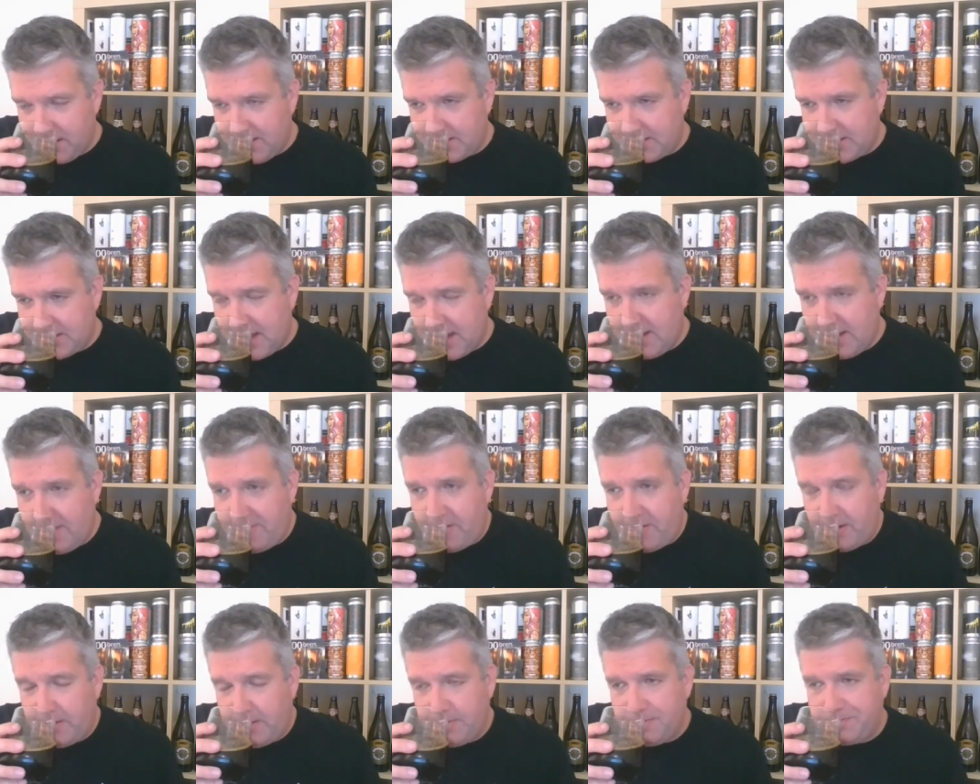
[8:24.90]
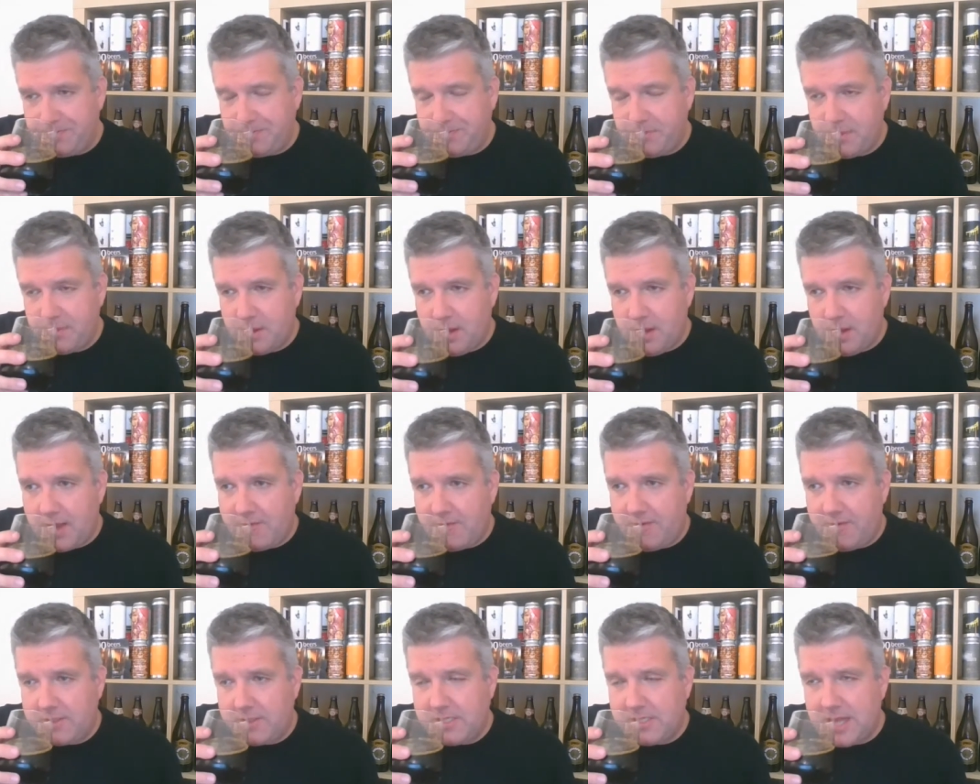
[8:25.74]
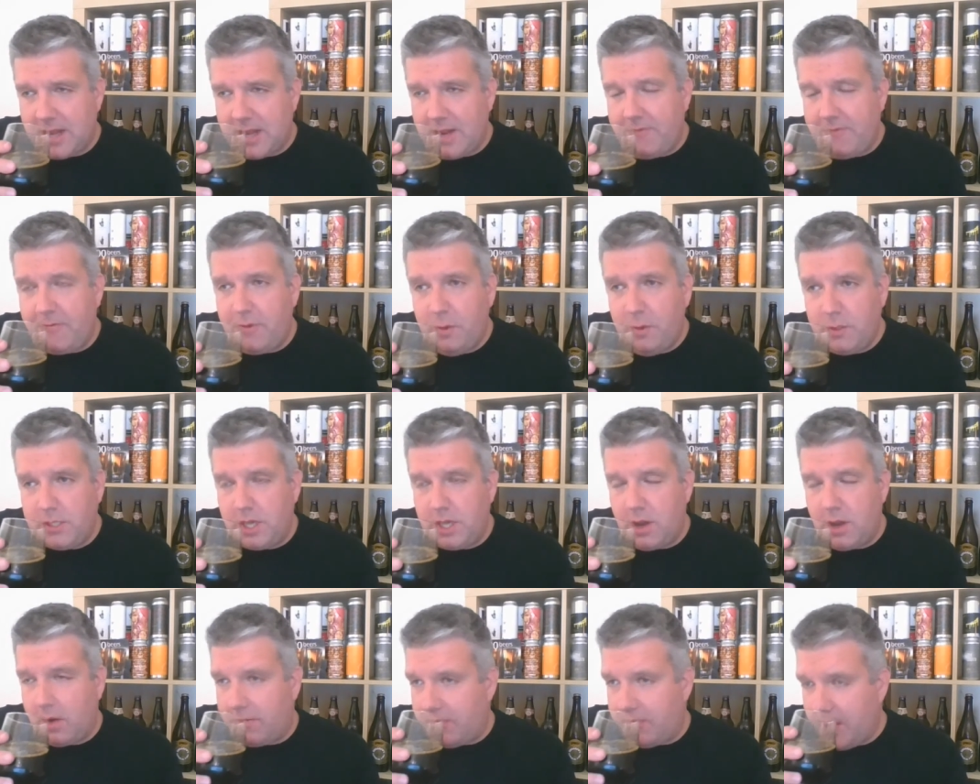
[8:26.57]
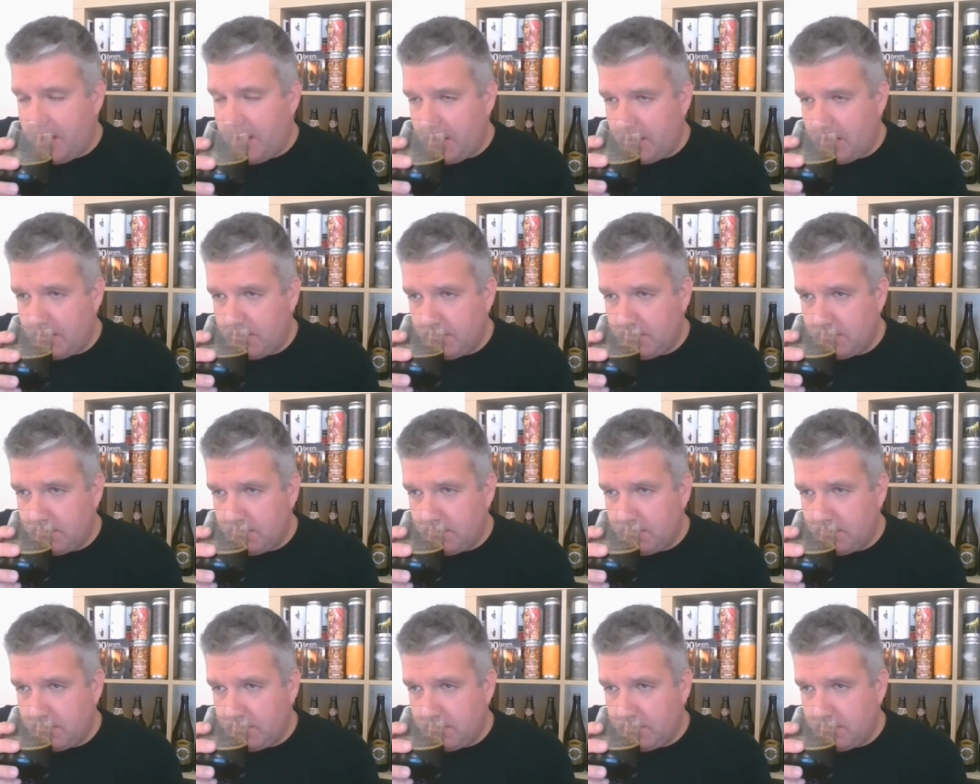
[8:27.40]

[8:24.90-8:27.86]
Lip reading: It's kind of like a slightly fruity coffee,